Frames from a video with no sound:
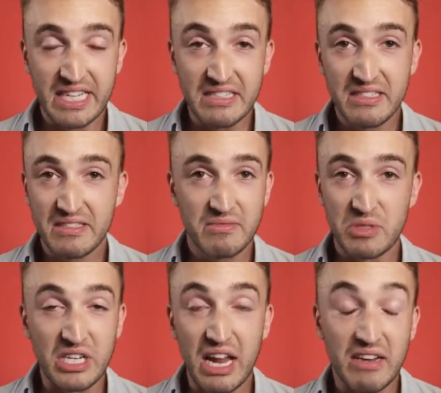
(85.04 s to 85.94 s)

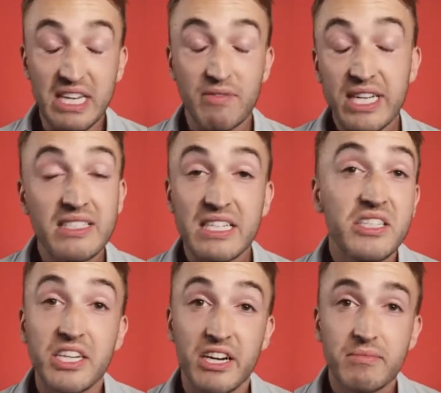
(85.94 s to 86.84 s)
it never gets
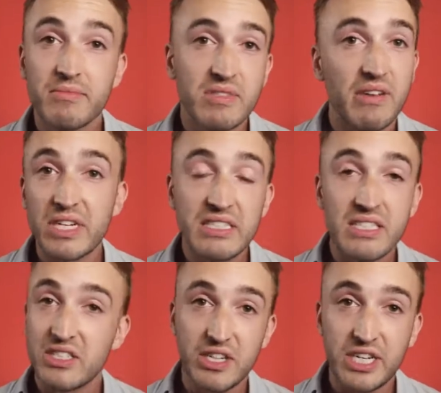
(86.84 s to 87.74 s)
easier. Never
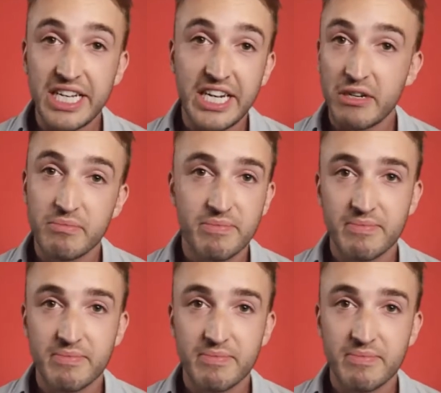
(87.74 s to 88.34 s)
gets easier to hear.